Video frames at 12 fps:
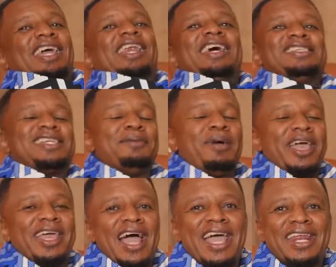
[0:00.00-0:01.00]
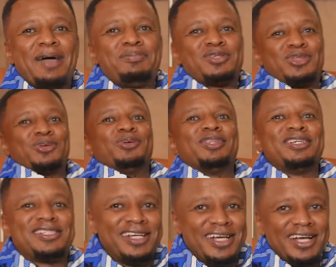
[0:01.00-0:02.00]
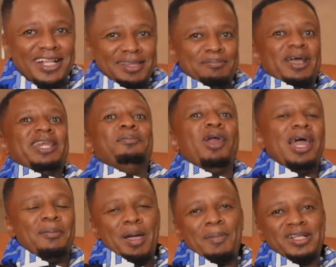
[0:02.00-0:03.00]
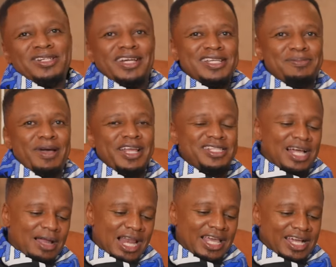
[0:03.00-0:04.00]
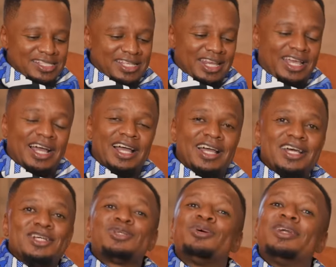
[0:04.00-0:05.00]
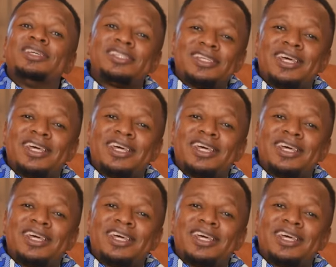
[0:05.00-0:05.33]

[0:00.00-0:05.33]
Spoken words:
Last time I wrapped through this, my double M, my merchandise manager, Alikasirika. So he's